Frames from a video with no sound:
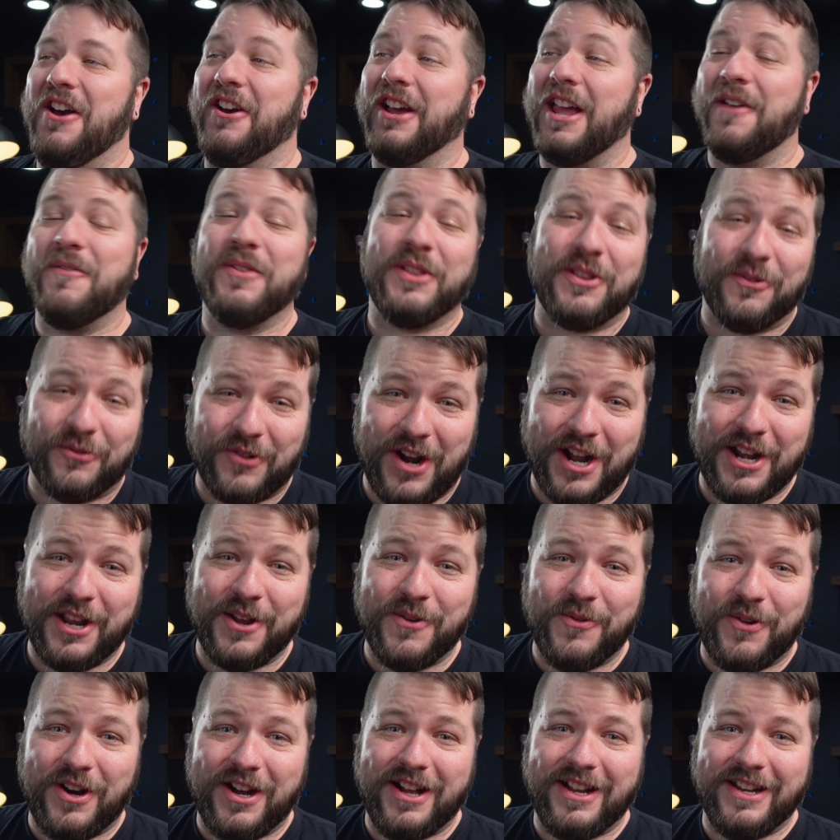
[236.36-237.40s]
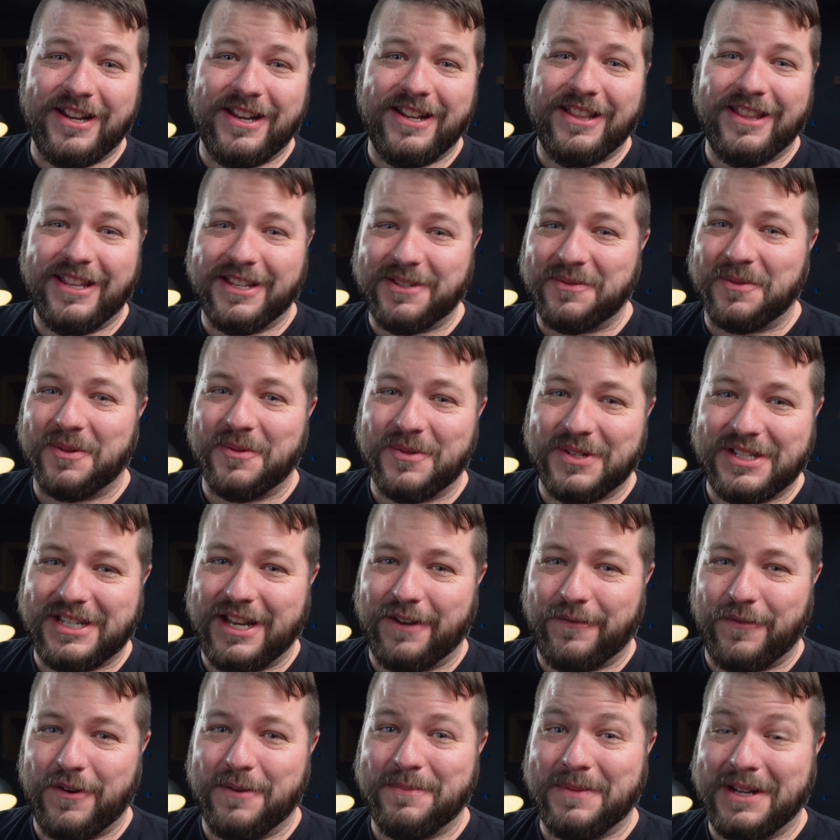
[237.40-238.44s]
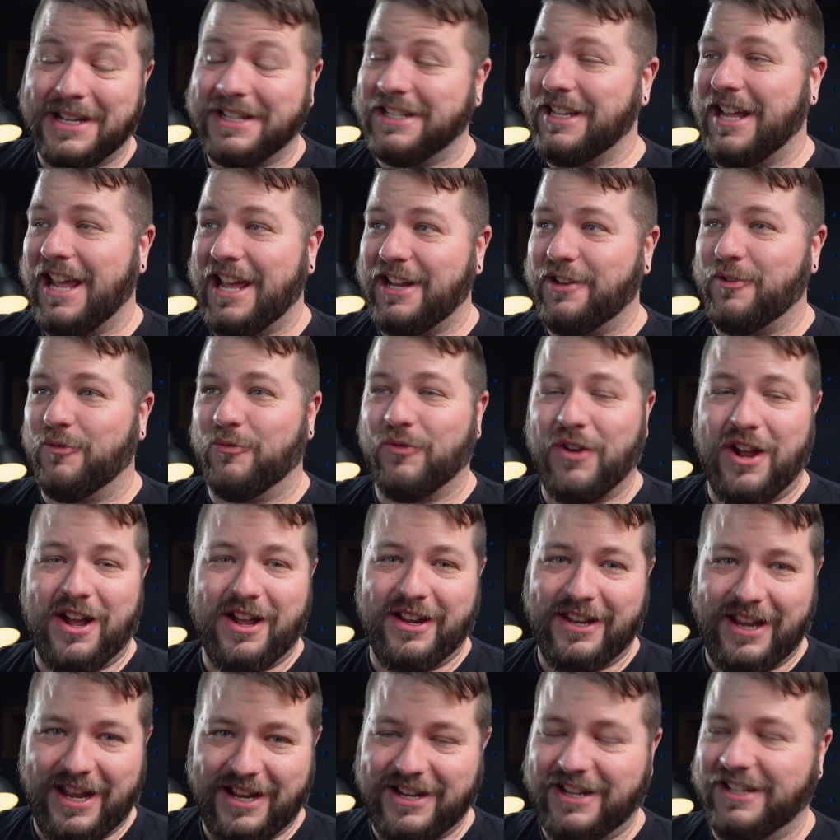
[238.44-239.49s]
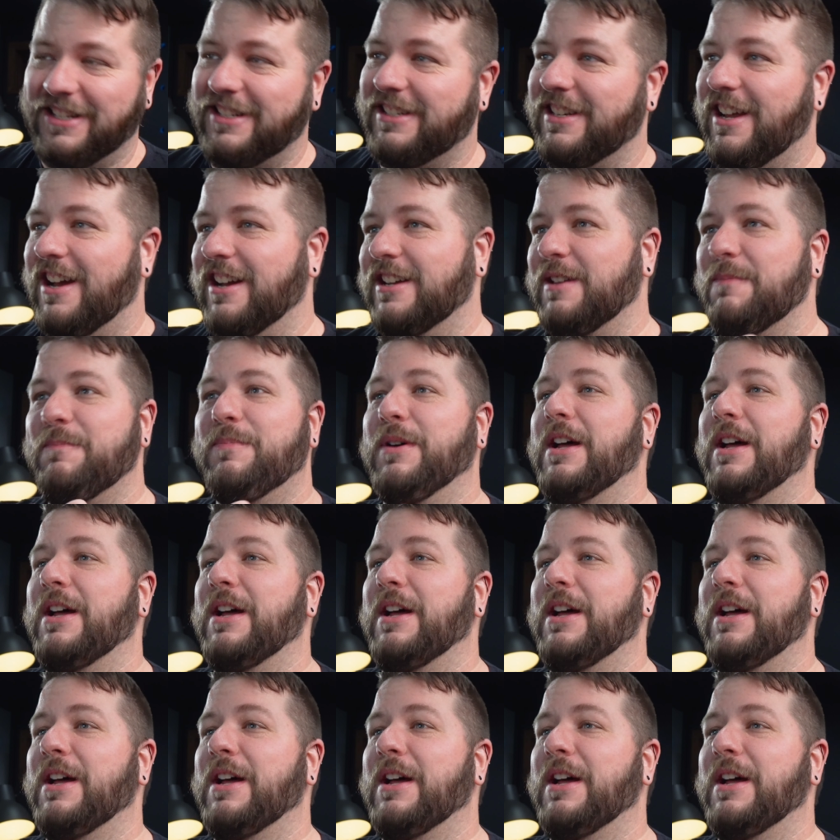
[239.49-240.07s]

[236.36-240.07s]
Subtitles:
And with the running one, this one was different because I had to run and it sucked,